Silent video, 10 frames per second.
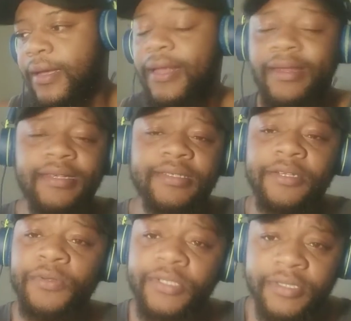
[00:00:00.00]
and he just
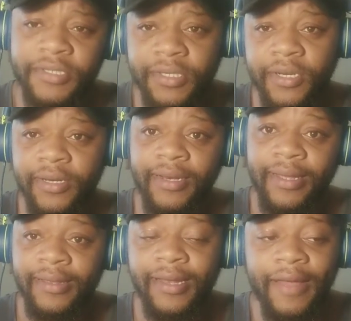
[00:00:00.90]
loses to Conor
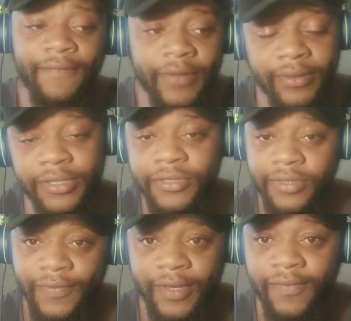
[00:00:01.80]
like that. I felt they should
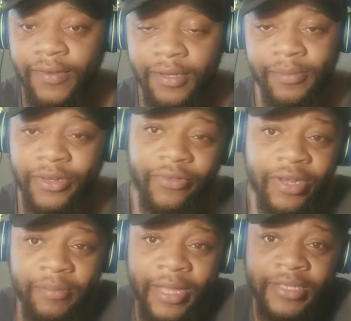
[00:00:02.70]
given him the
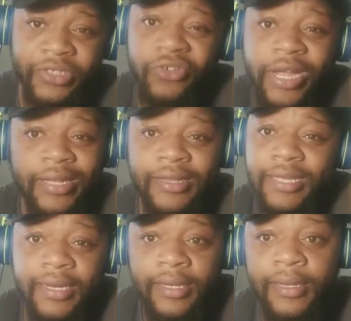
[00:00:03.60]
rematch right
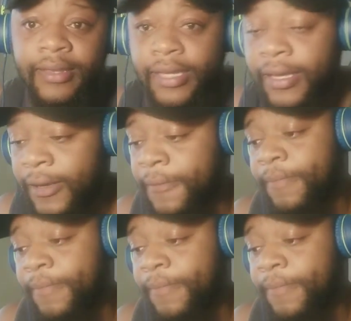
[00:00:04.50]
then and there.